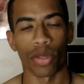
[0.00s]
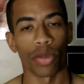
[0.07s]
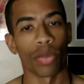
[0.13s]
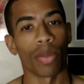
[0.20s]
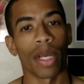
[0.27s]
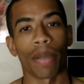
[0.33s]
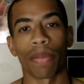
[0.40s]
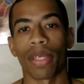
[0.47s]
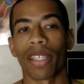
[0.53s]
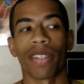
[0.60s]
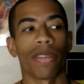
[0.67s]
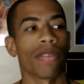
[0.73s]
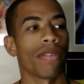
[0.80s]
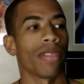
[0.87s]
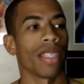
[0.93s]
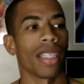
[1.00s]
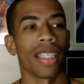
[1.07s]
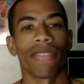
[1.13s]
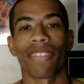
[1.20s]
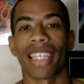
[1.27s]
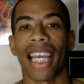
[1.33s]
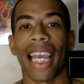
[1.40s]
You might be
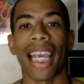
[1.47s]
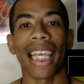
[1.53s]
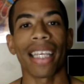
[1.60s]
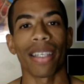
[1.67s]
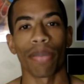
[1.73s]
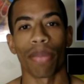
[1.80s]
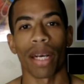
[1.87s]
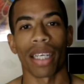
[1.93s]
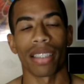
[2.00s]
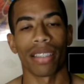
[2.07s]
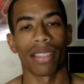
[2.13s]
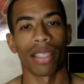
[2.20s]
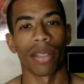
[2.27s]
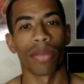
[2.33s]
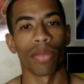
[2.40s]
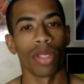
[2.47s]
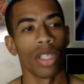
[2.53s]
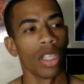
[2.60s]
even hated by some,